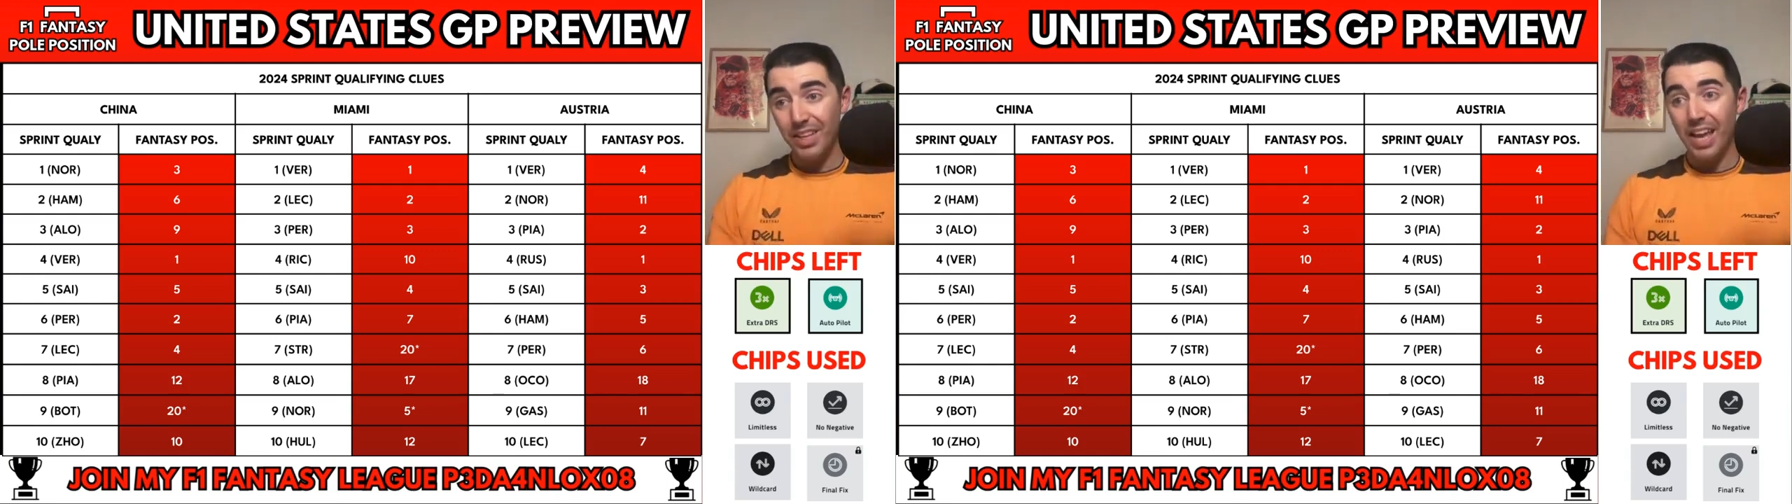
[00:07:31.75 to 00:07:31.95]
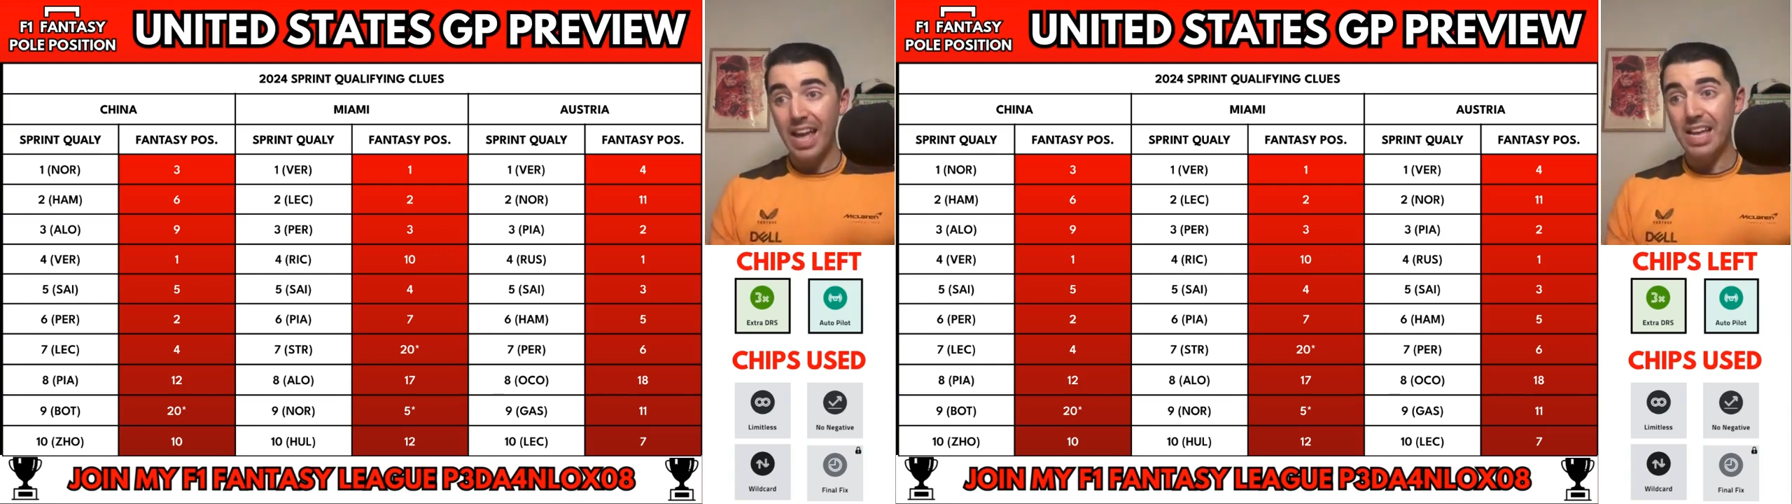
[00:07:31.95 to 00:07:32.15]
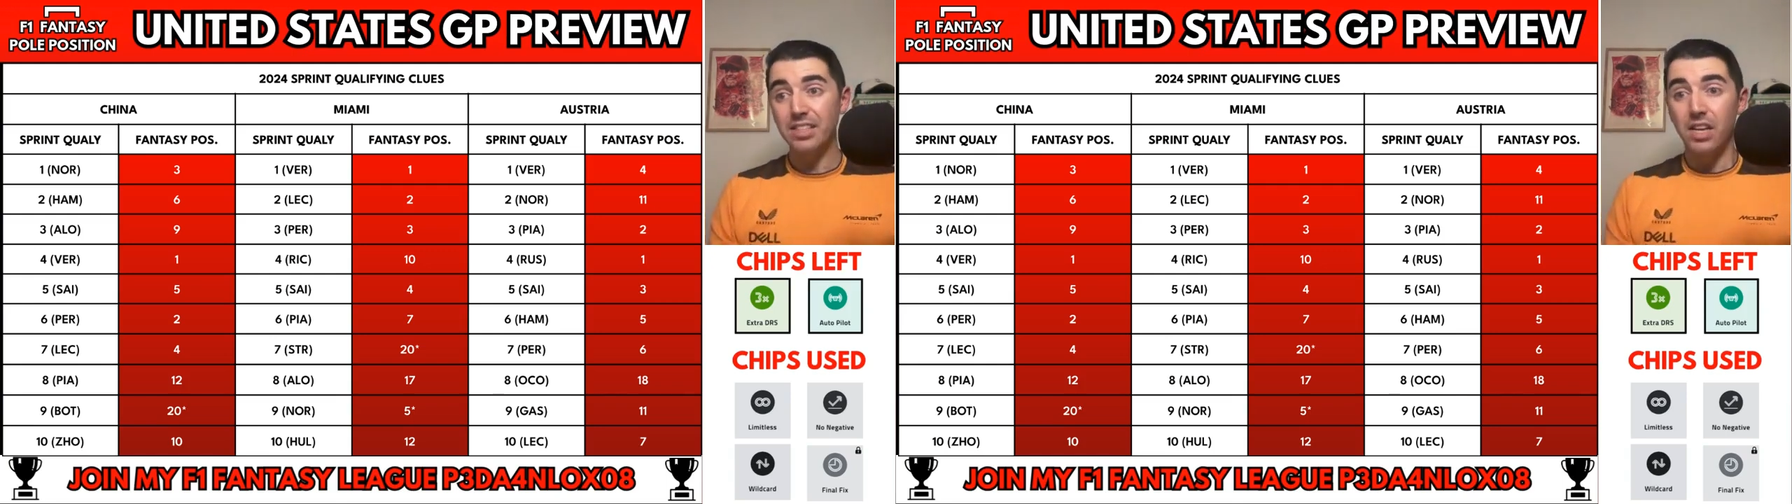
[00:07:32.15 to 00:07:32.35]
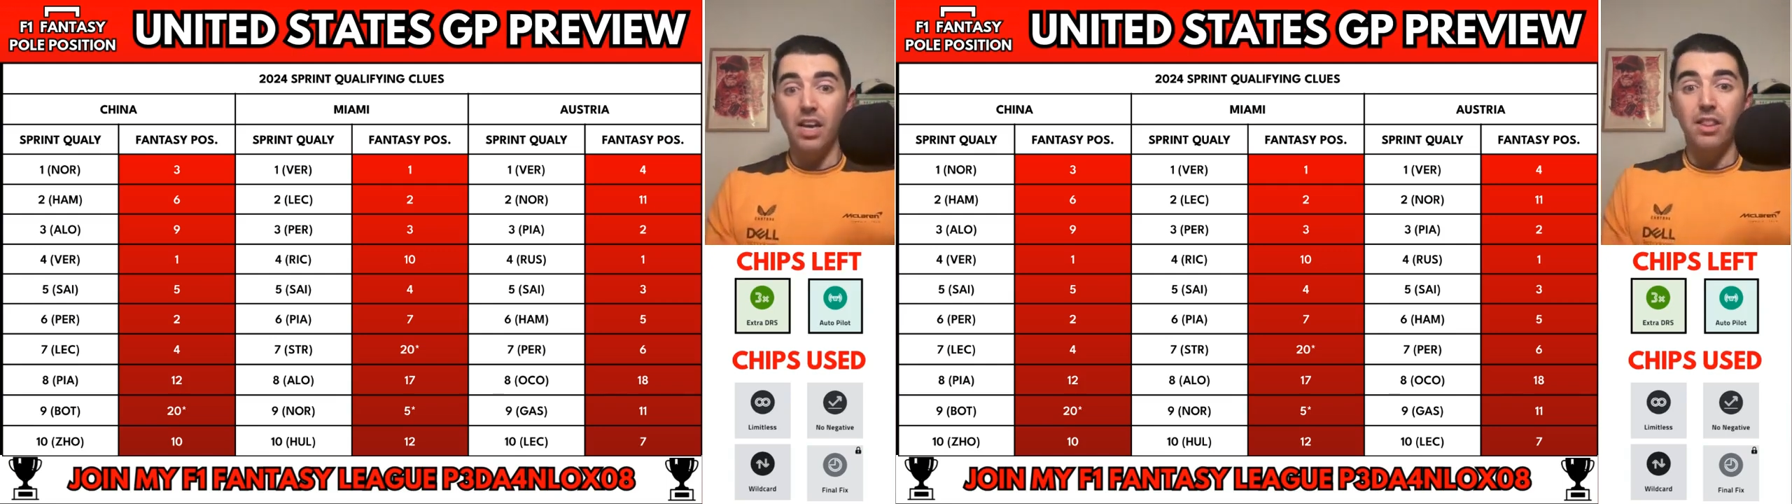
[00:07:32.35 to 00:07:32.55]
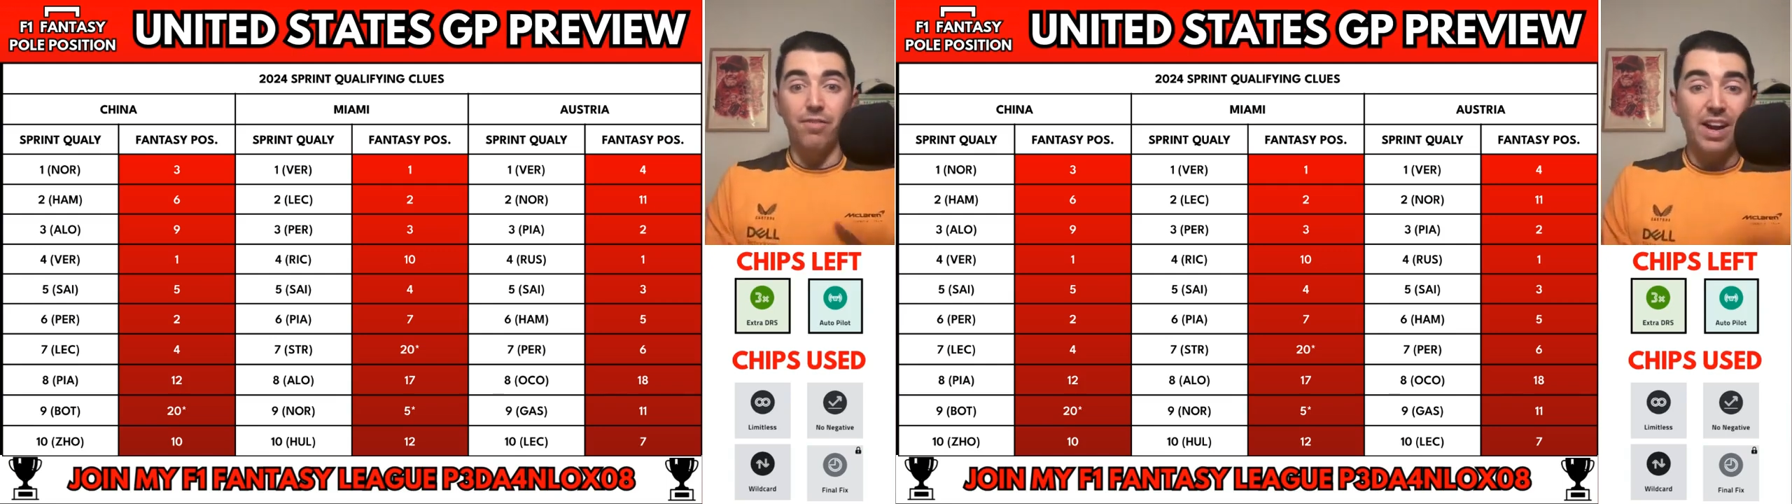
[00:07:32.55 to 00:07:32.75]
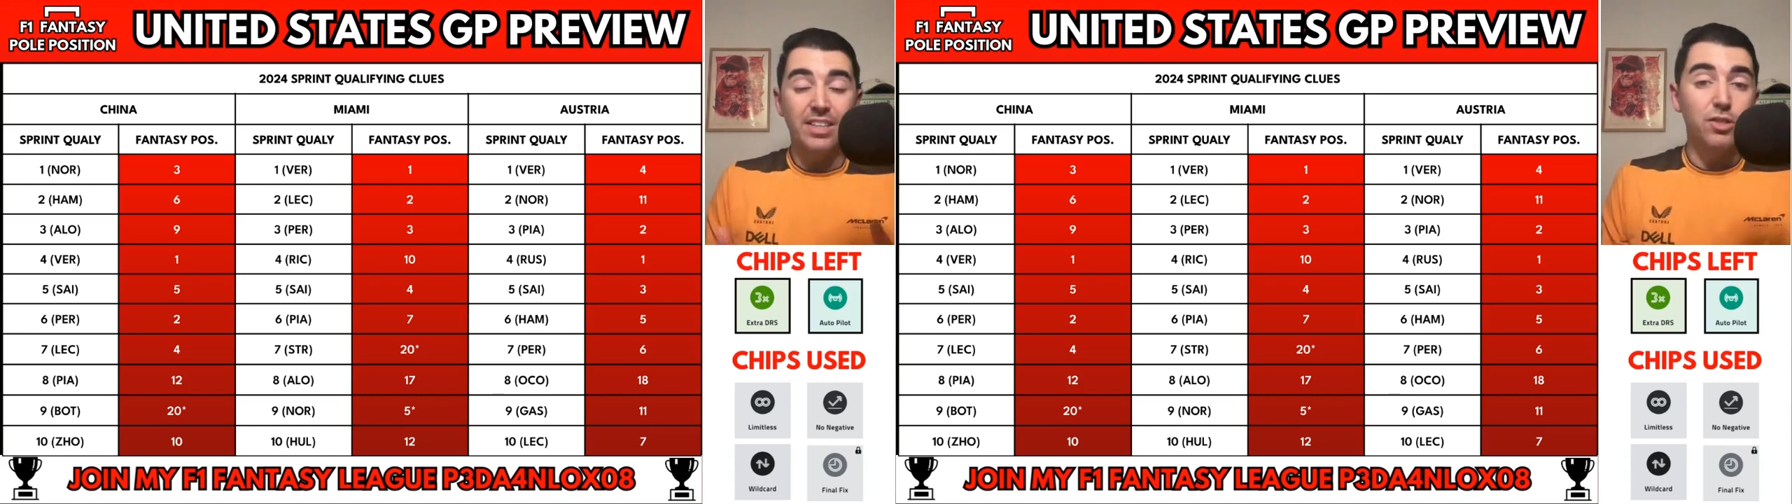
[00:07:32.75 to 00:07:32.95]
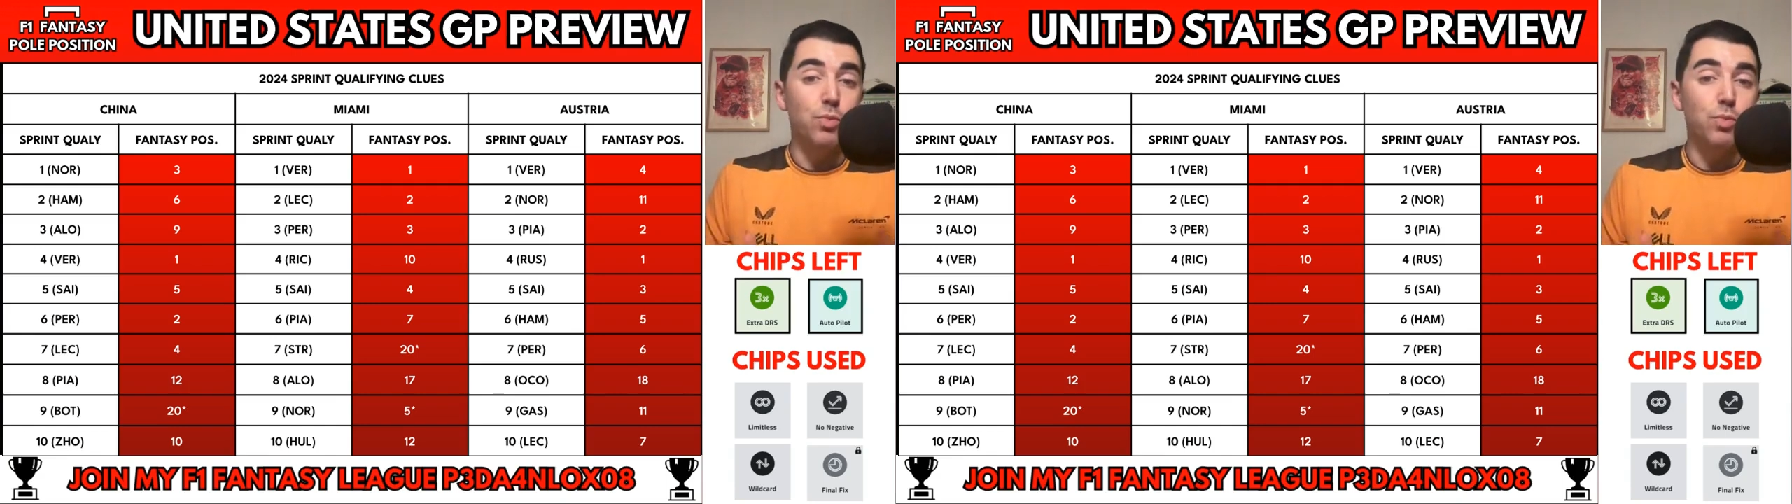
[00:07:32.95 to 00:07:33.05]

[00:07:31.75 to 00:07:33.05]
And the fact is,